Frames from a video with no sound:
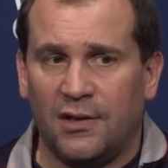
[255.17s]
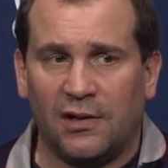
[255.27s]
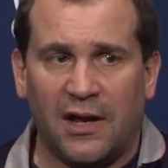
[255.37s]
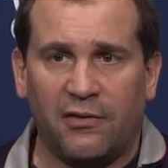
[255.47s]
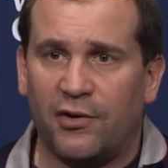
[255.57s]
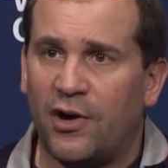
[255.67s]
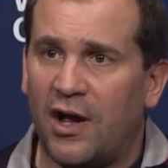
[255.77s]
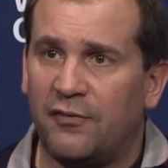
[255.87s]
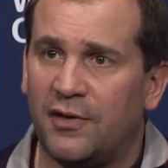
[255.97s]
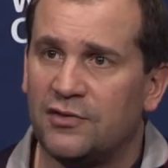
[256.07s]
A lot of their
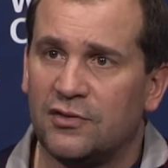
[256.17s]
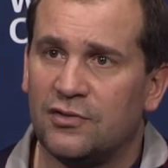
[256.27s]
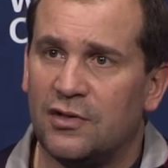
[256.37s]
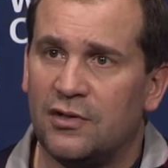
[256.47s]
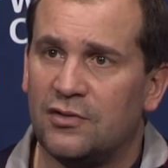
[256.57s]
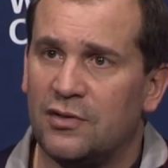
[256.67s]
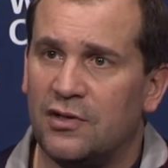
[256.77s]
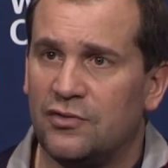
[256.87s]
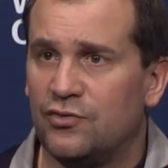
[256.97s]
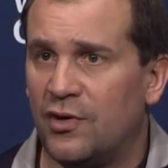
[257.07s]
offense is, is,
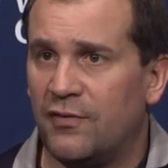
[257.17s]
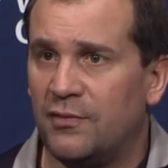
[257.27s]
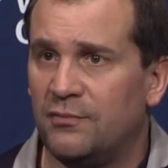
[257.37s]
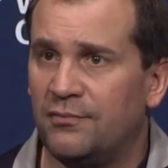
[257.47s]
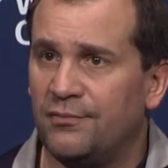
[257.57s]
is driven